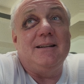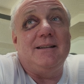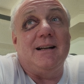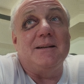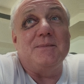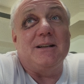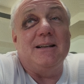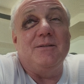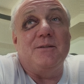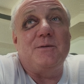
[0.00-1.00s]
tell him to
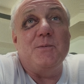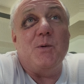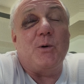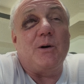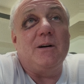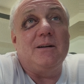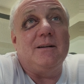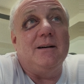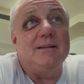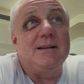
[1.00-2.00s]
leave a few more
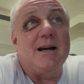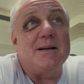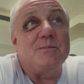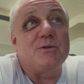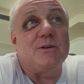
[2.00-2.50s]
uh, times.